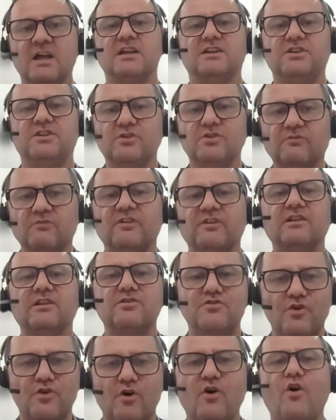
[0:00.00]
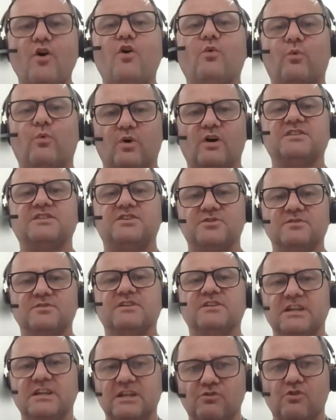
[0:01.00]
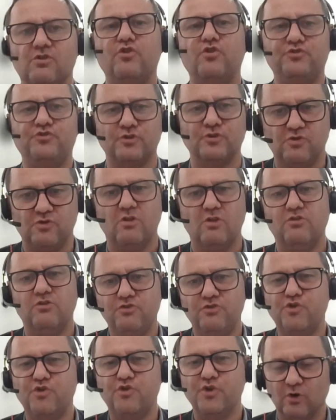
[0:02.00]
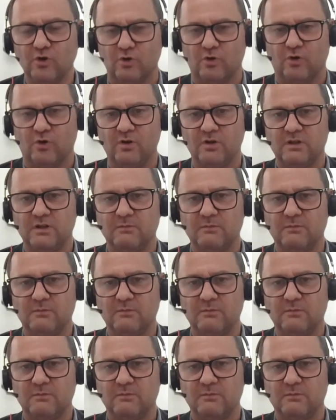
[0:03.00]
You will know what you need to do.